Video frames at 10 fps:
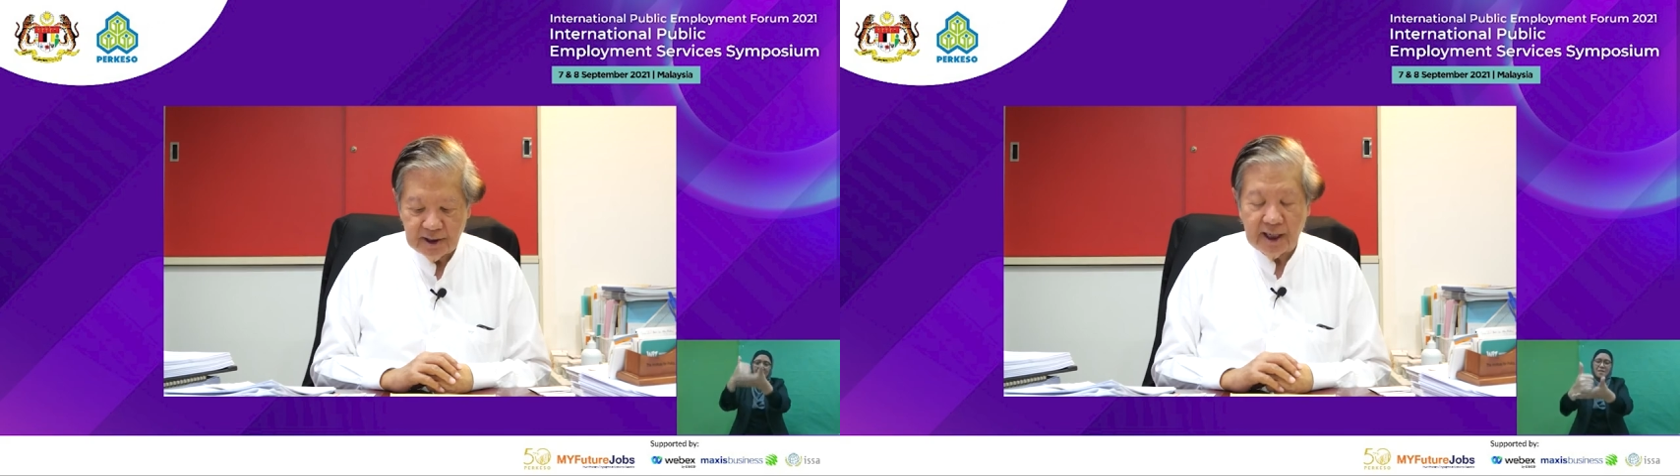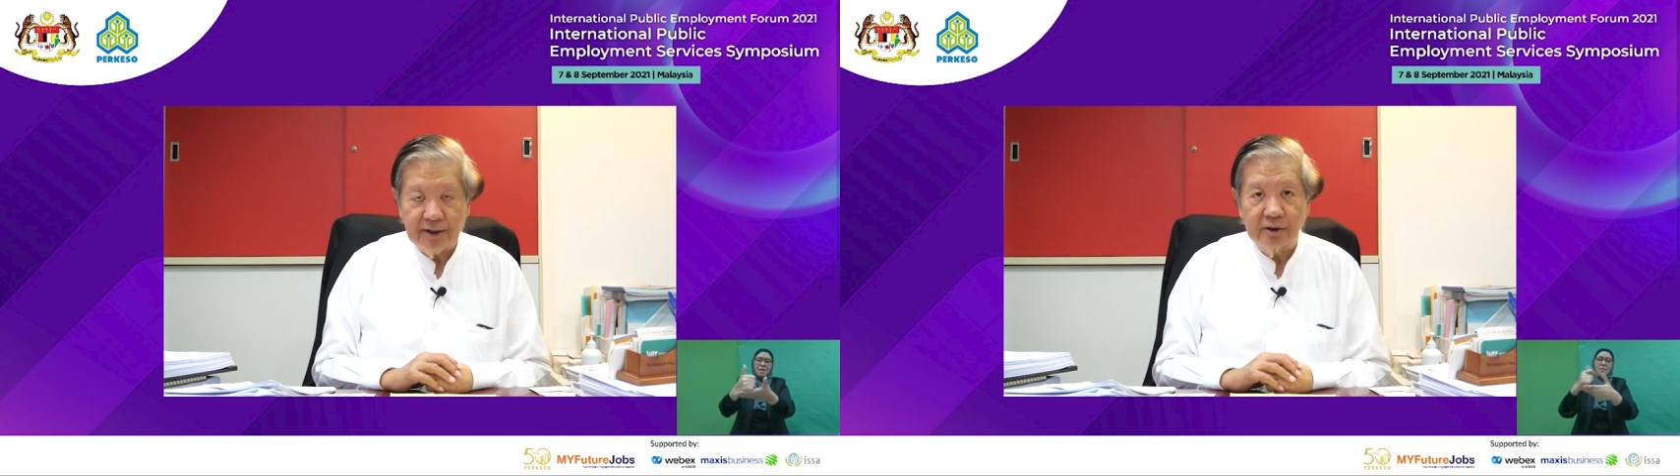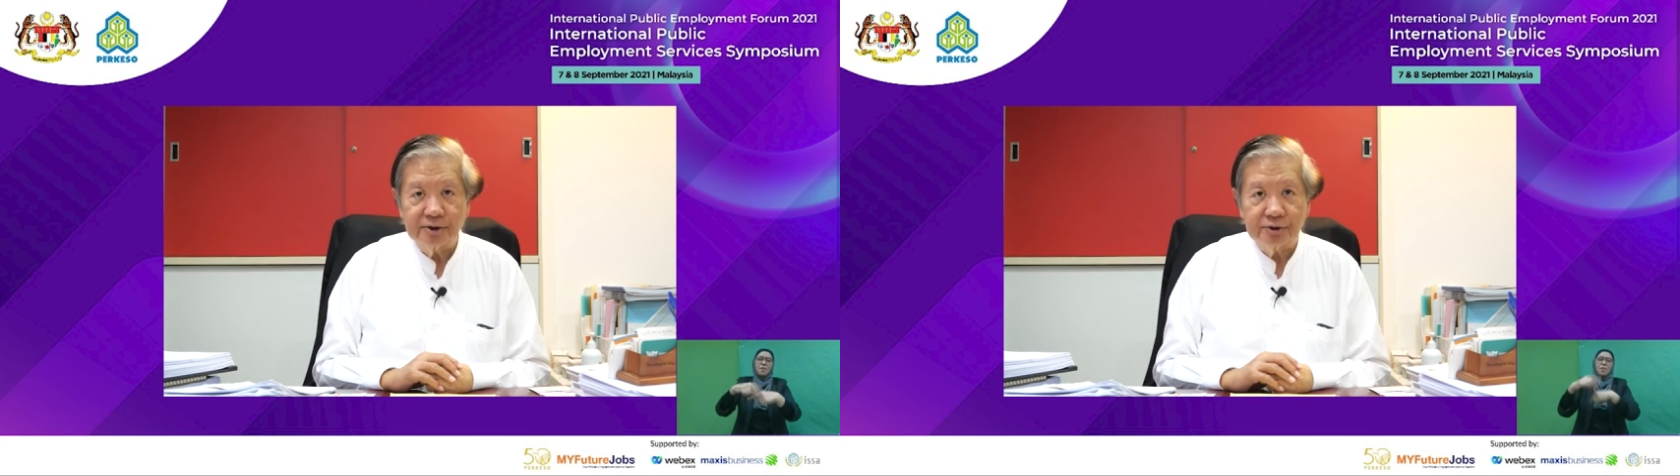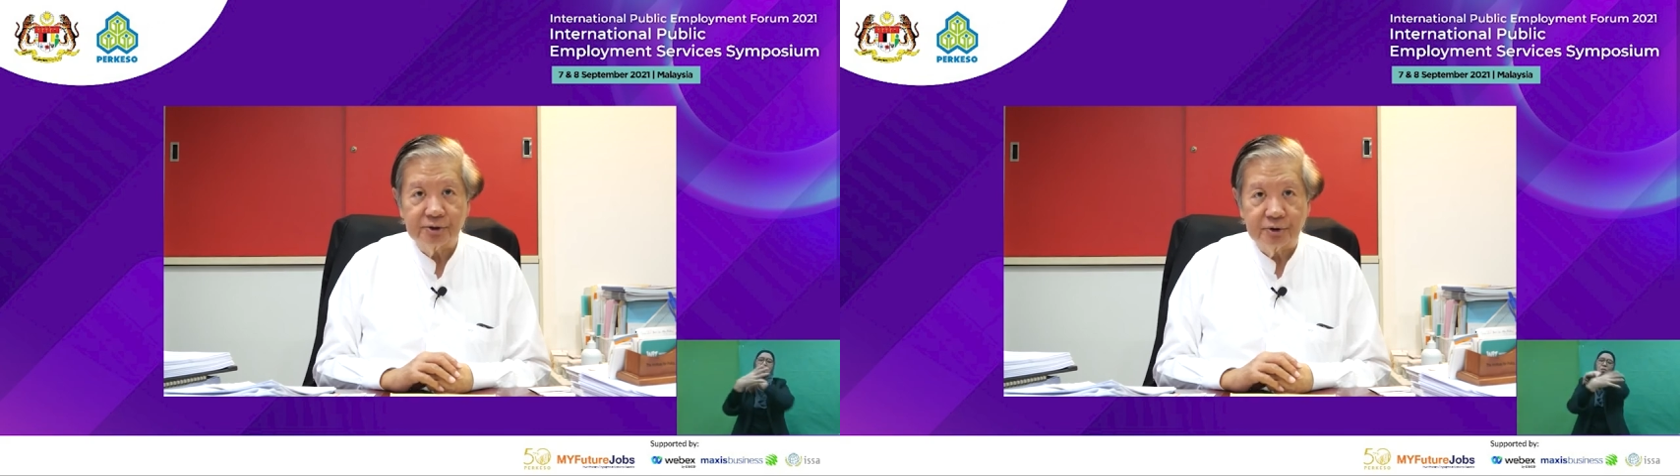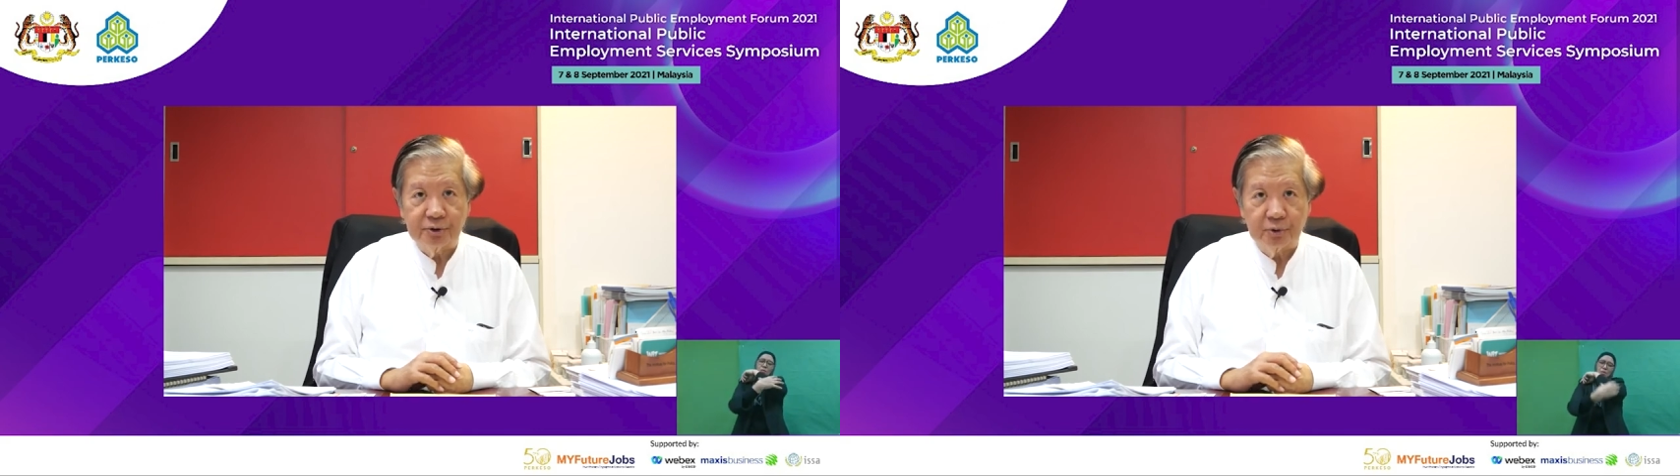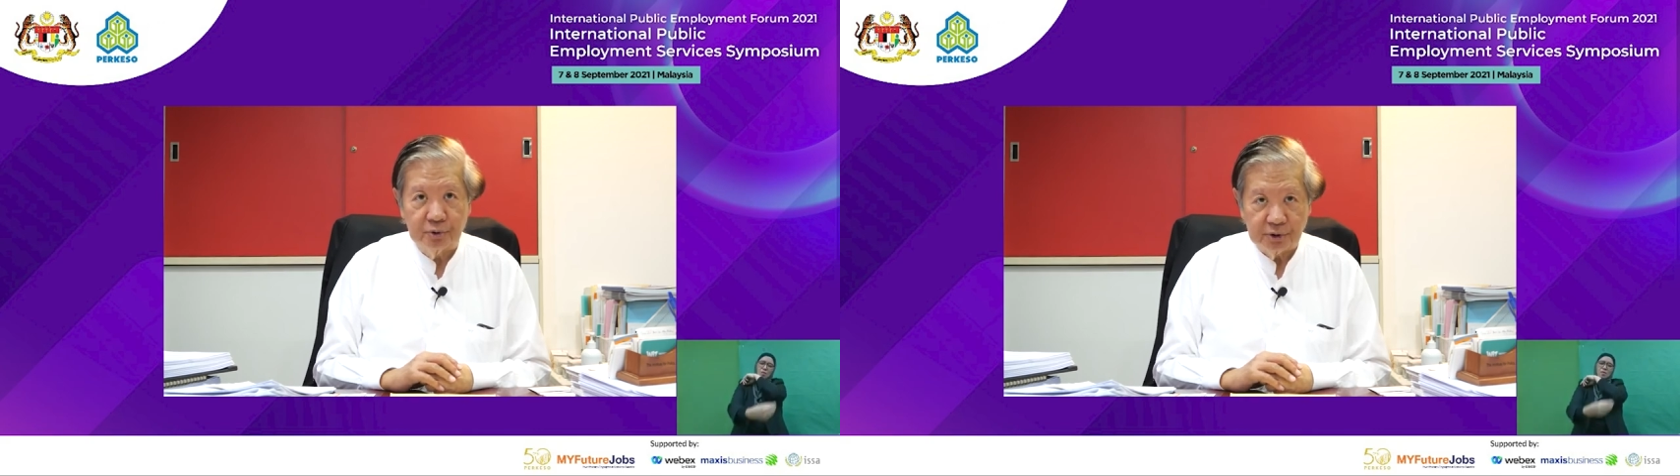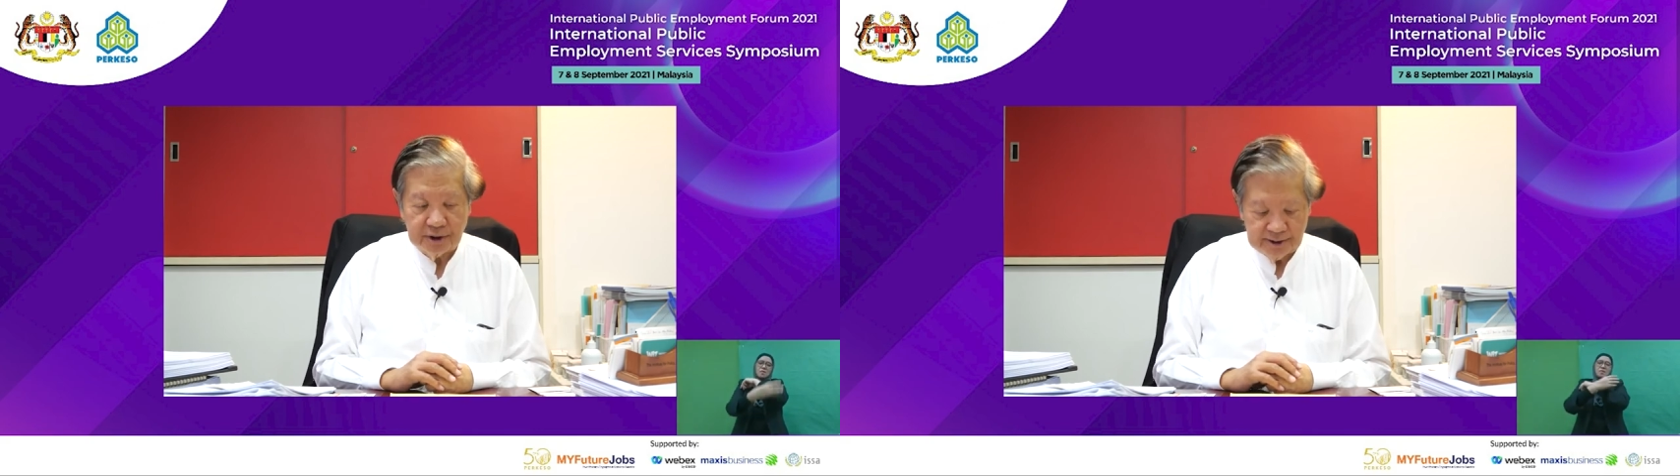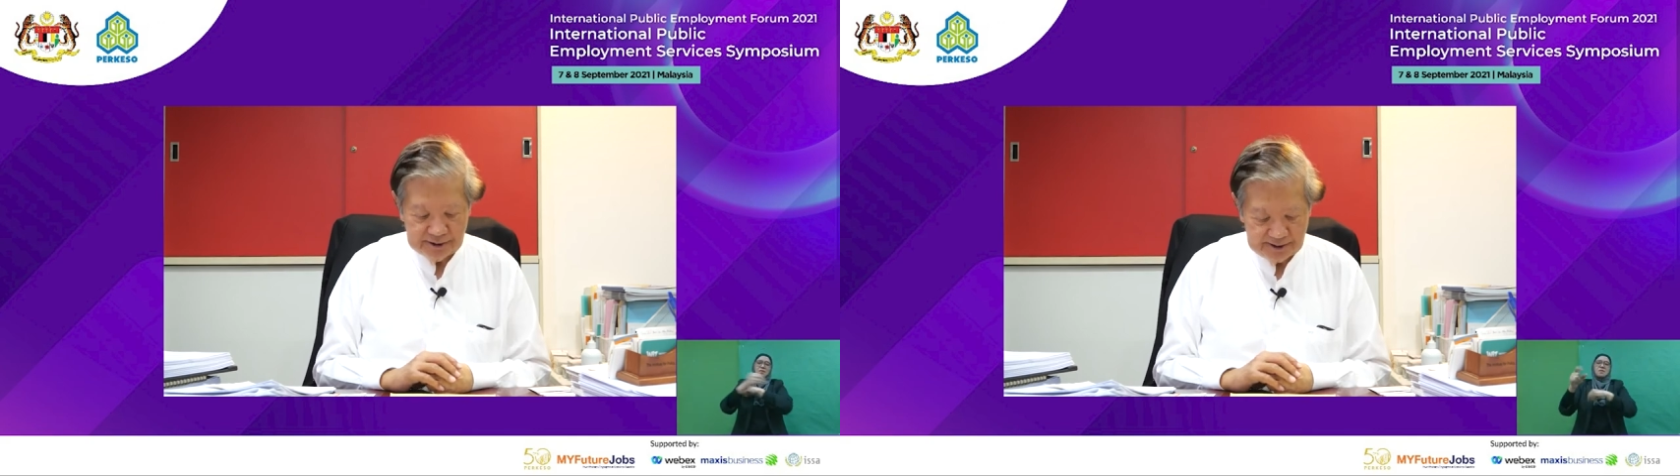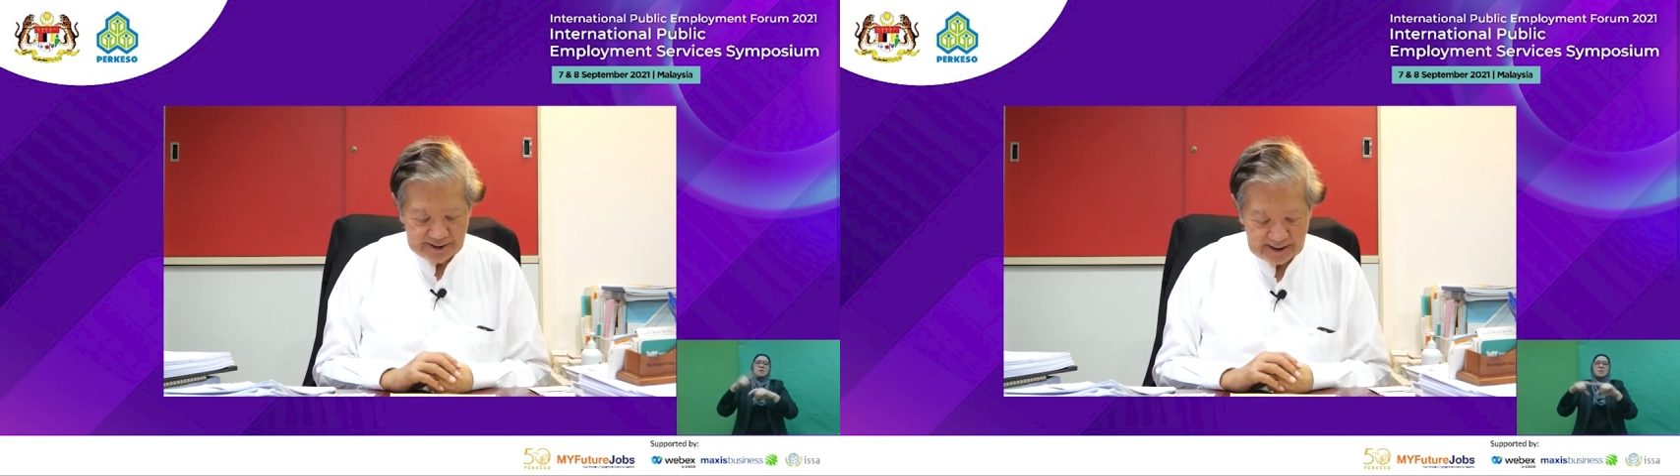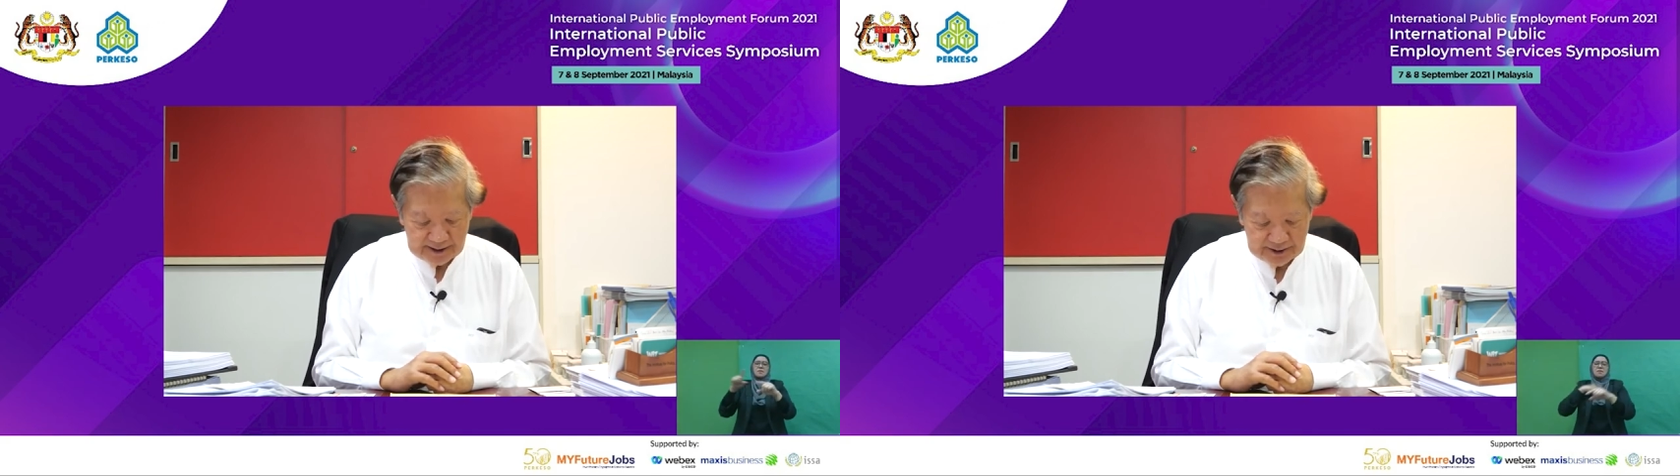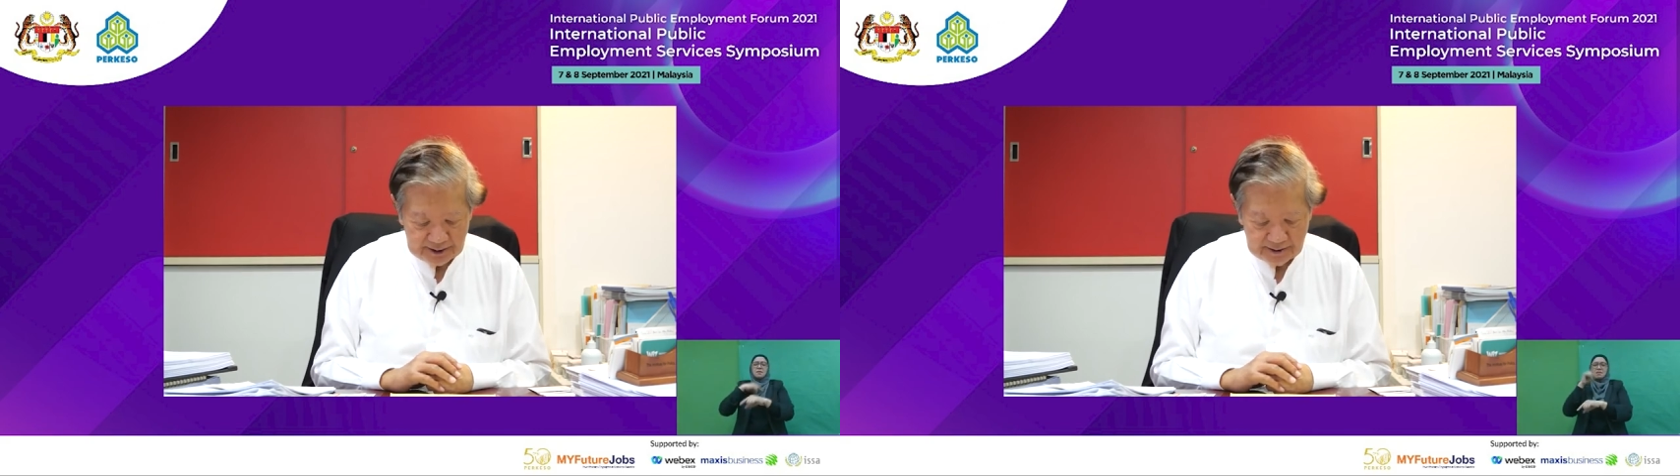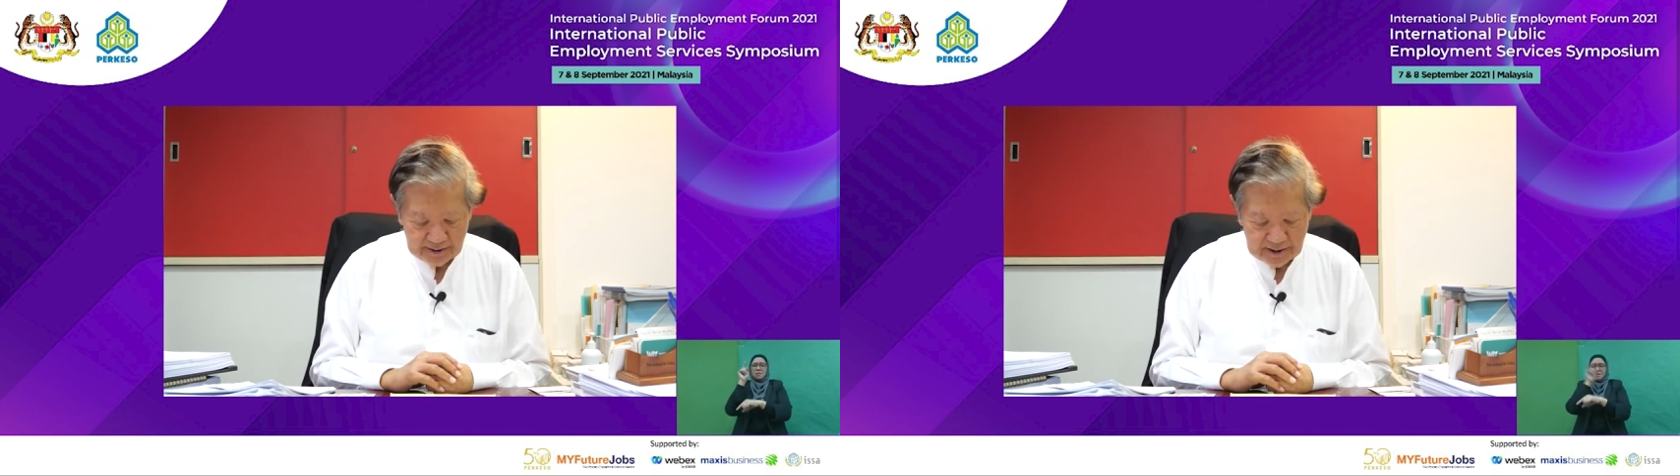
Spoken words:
and also to do good in society.